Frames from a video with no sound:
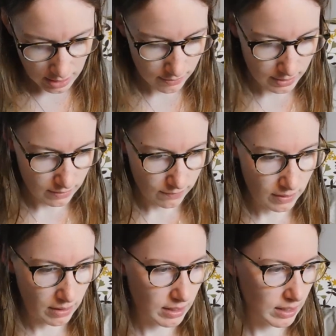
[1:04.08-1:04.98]
hair is
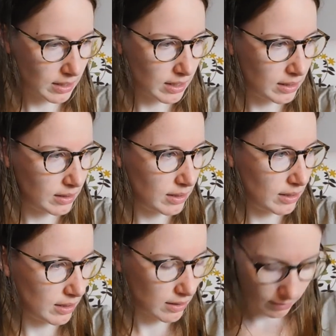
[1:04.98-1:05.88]
falling in
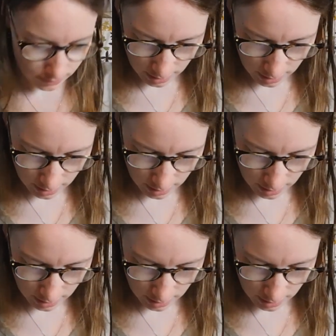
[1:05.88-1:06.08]
here.